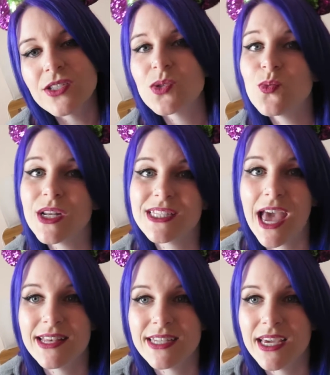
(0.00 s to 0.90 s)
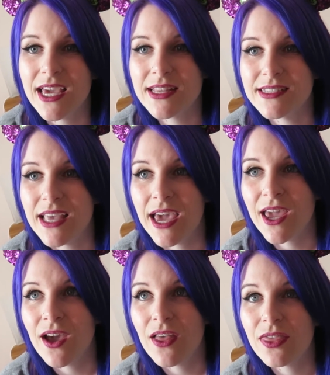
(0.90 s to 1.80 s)
I just wanted to end it and
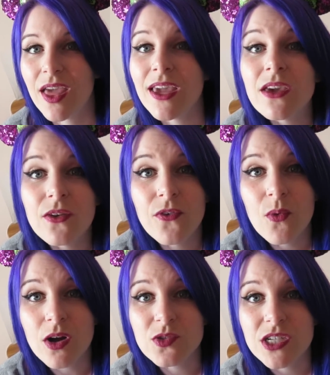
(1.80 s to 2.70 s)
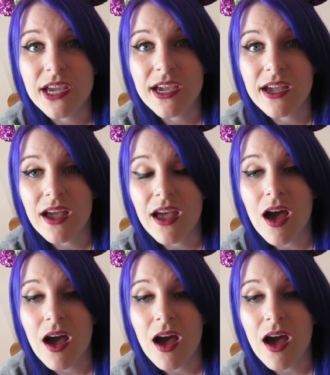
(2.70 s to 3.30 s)
say thank you for watching.